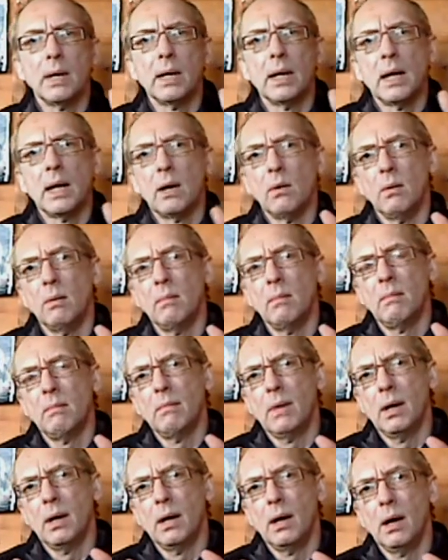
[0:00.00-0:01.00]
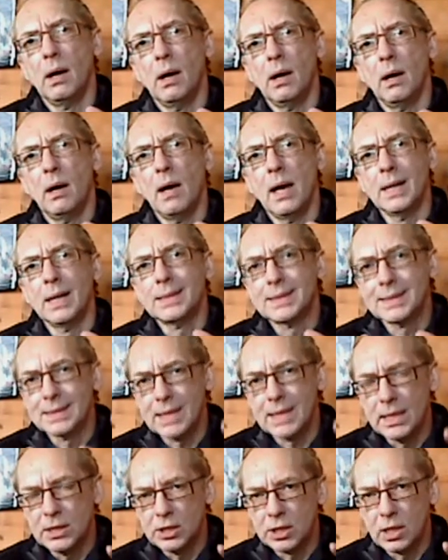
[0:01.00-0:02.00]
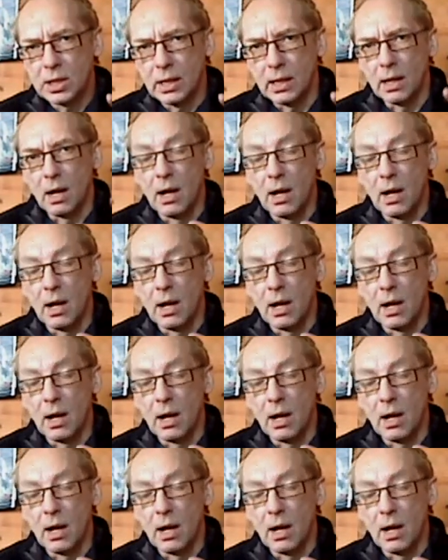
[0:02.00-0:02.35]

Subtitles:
Now, essentially,